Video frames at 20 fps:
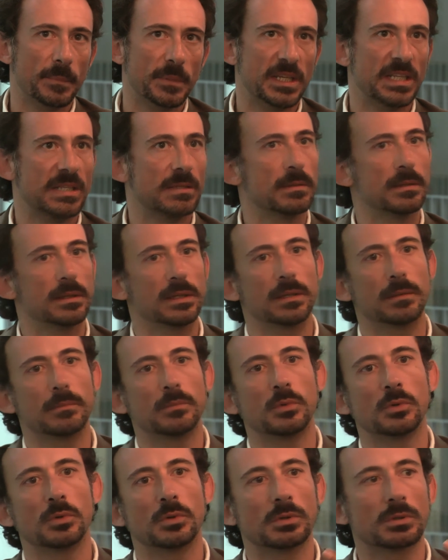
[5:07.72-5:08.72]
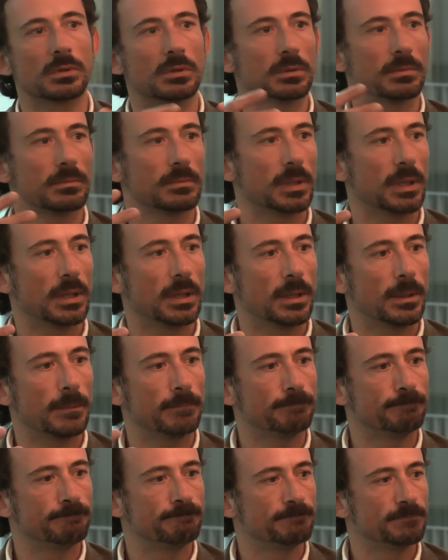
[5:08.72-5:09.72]
in a more
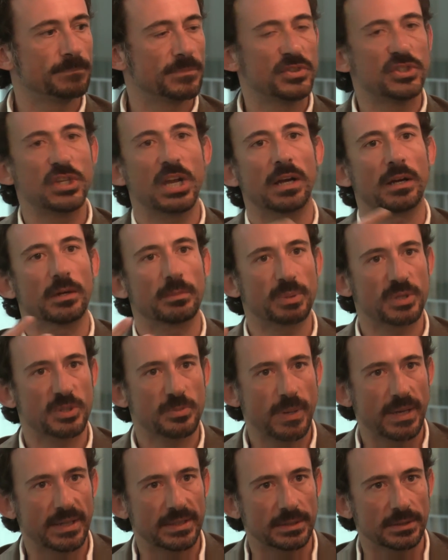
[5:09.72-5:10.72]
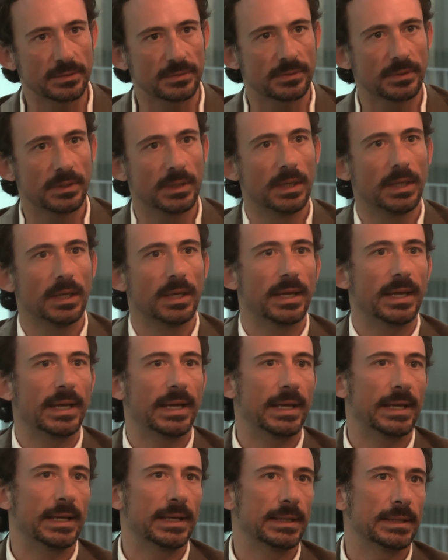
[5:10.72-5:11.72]
general perspective.
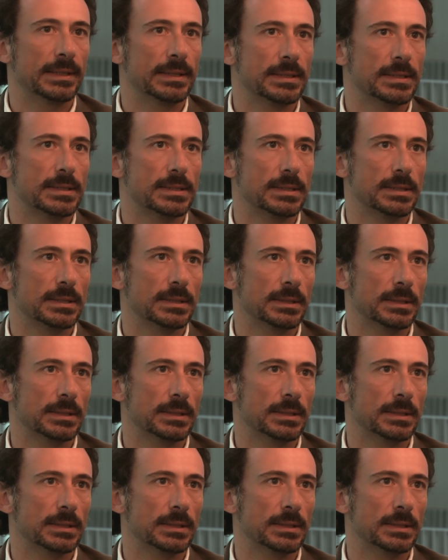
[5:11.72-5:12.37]
And